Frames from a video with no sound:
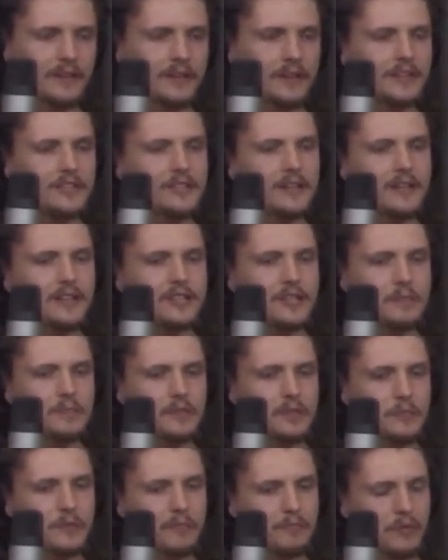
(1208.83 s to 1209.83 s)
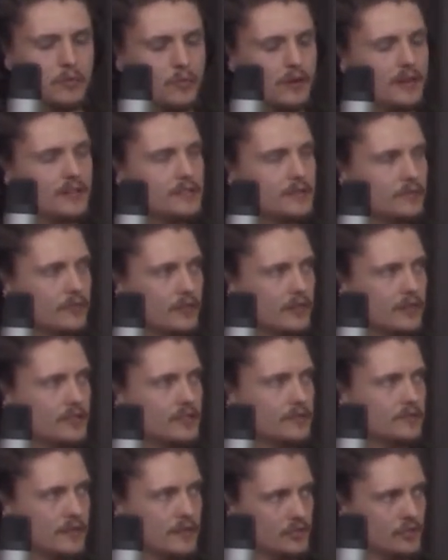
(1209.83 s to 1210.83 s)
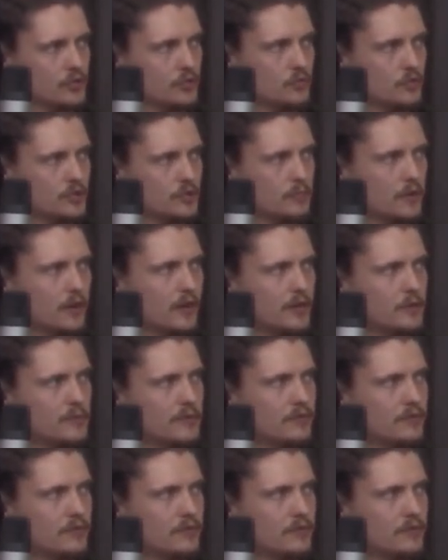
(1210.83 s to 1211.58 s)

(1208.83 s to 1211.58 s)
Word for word: they say to me, We've been waiting for these events to aspire,